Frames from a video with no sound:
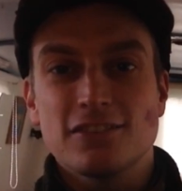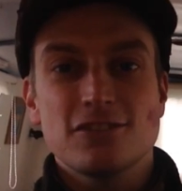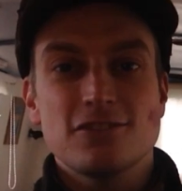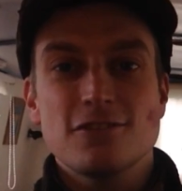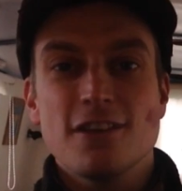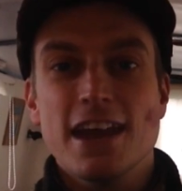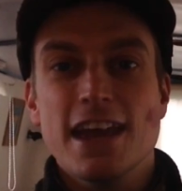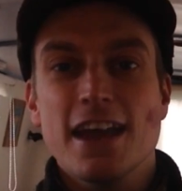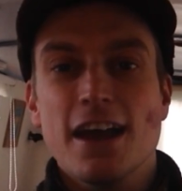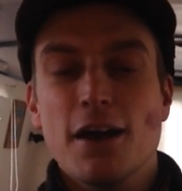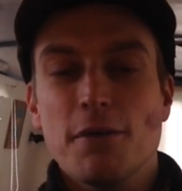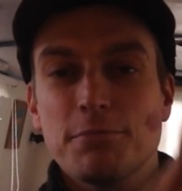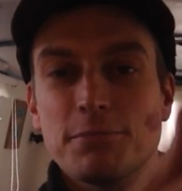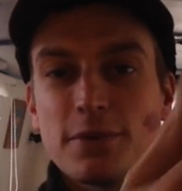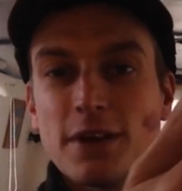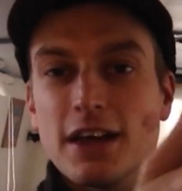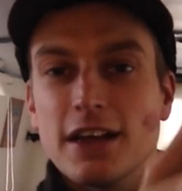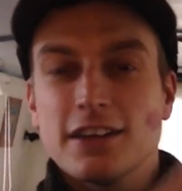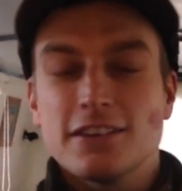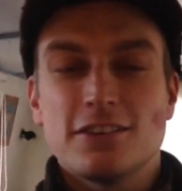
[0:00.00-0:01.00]
Straight up
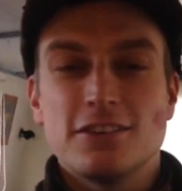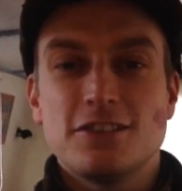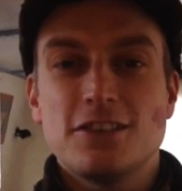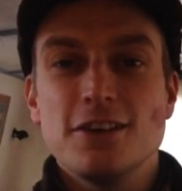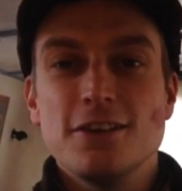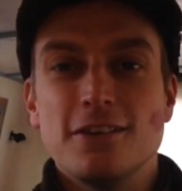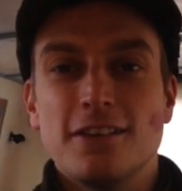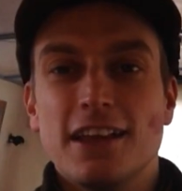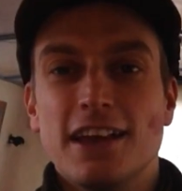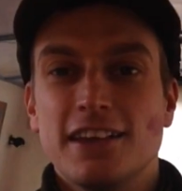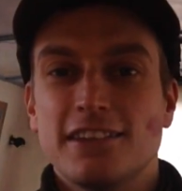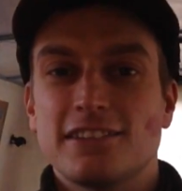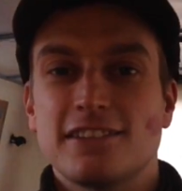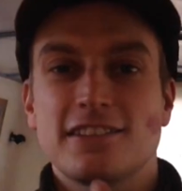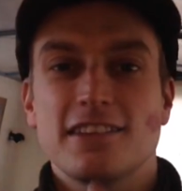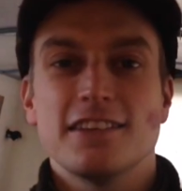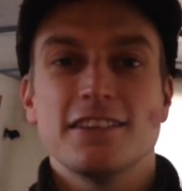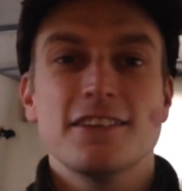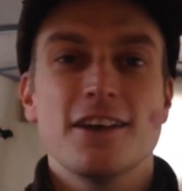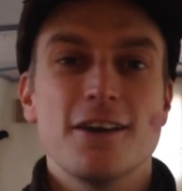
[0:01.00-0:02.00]
to-do
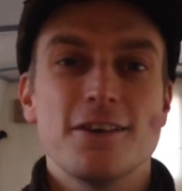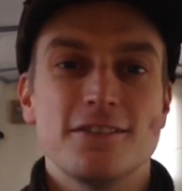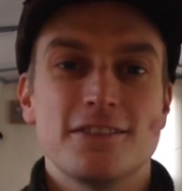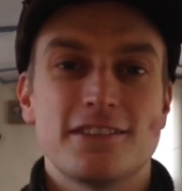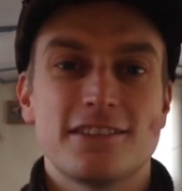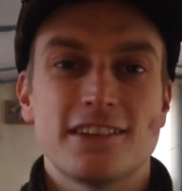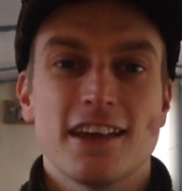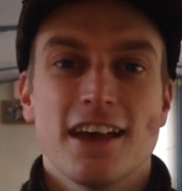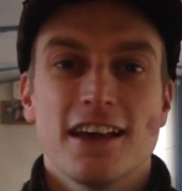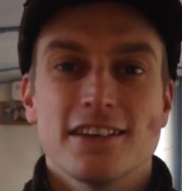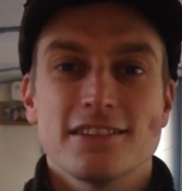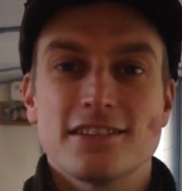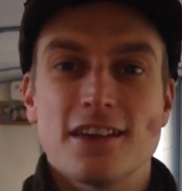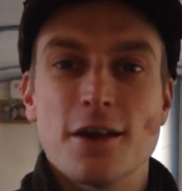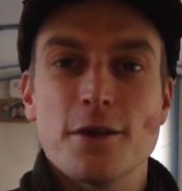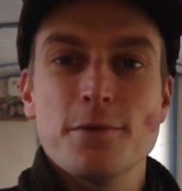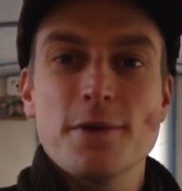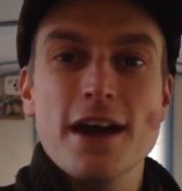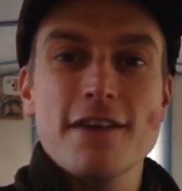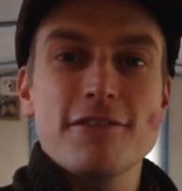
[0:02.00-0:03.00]
lists and notes.
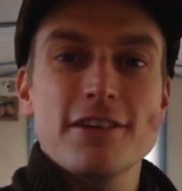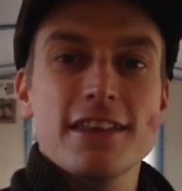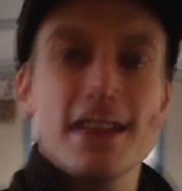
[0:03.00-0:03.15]
So whether